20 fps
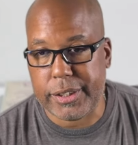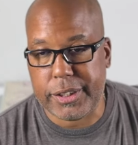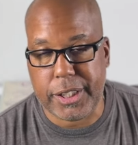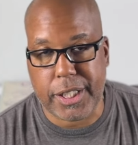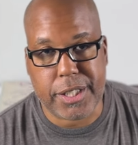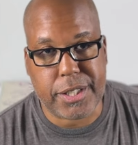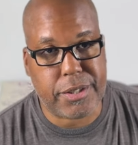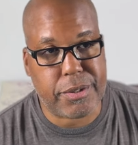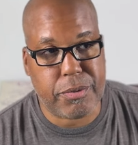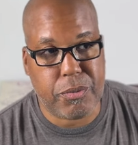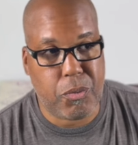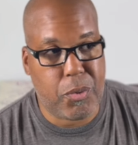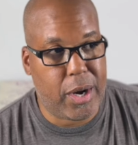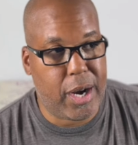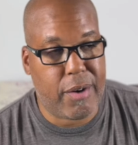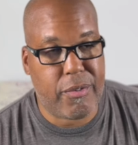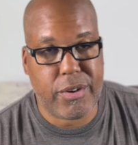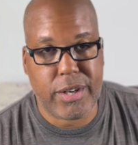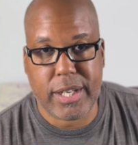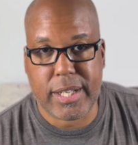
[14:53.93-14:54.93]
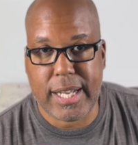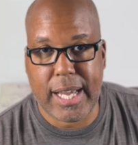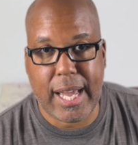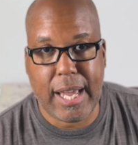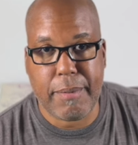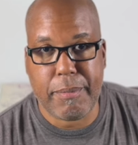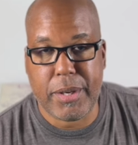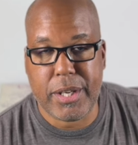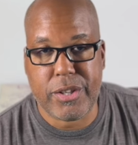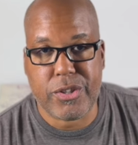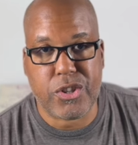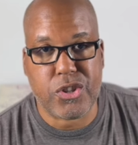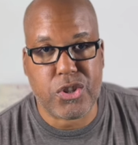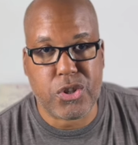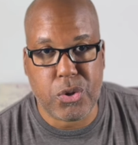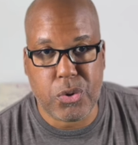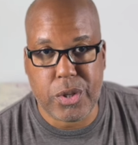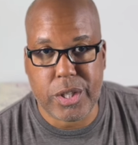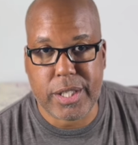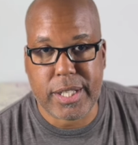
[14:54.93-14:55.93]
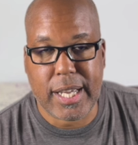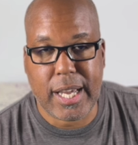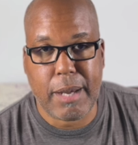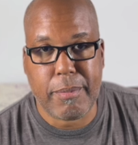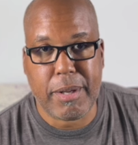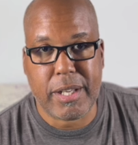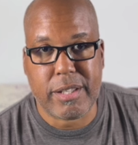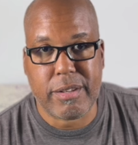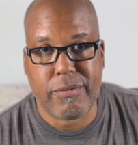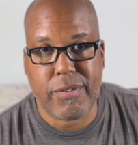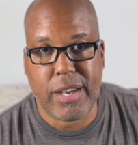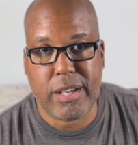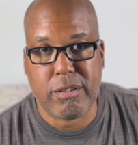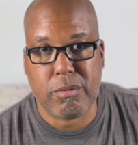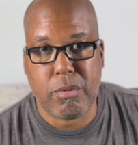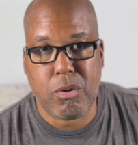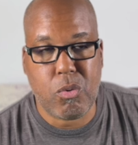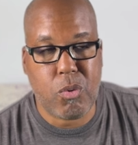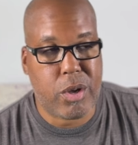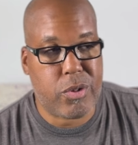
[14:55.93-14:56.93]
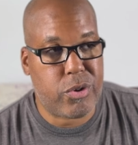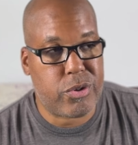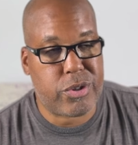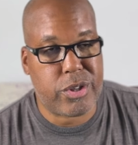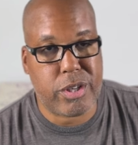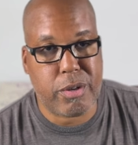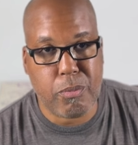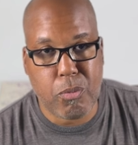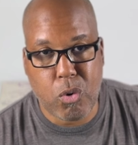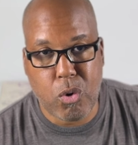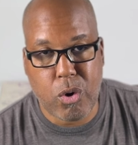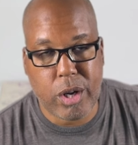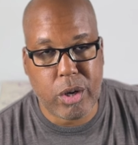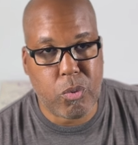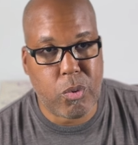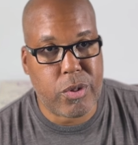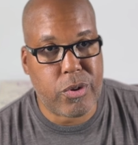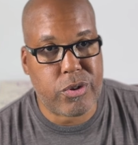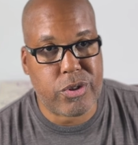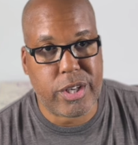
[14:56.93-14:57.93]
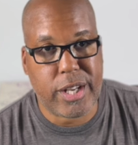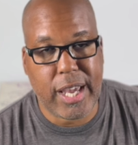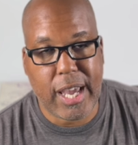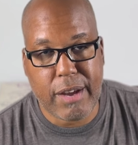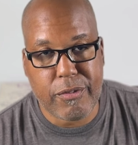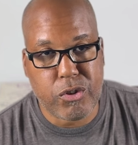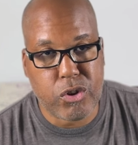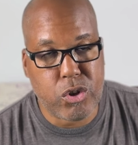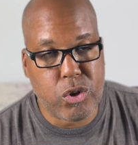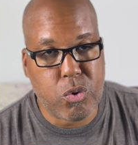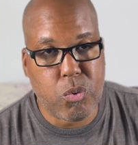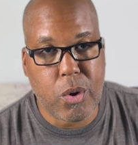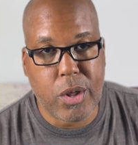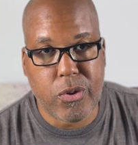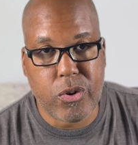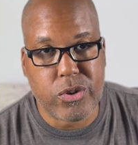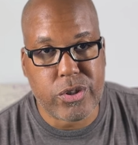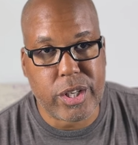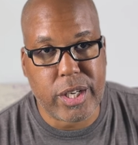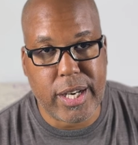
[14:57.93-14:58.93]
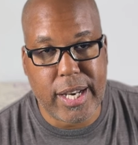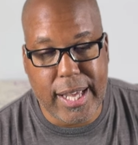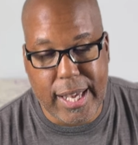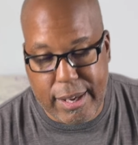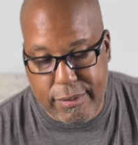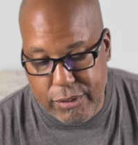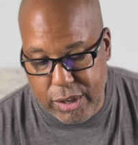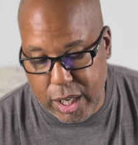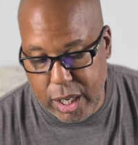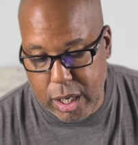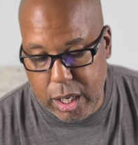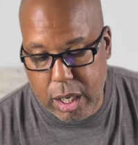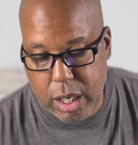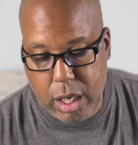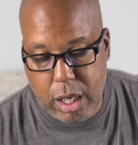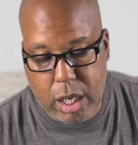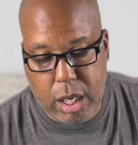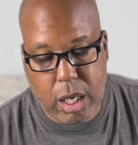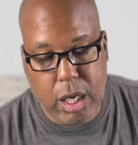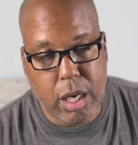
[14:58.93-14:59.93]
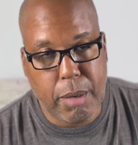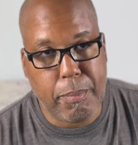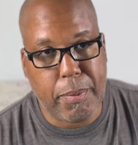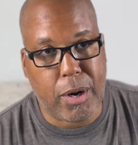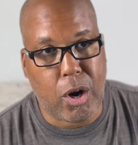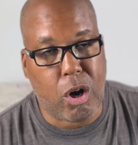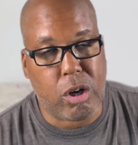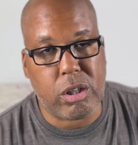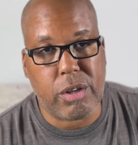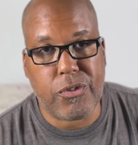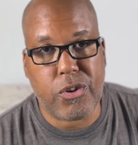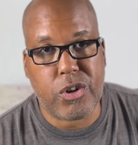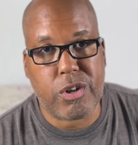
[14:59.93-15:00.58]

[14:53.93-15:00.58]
Just whatever the time is, the soonest time that's available, whether it's in the morning, whether it's in the afternoon, whether it's in the evening. But all of your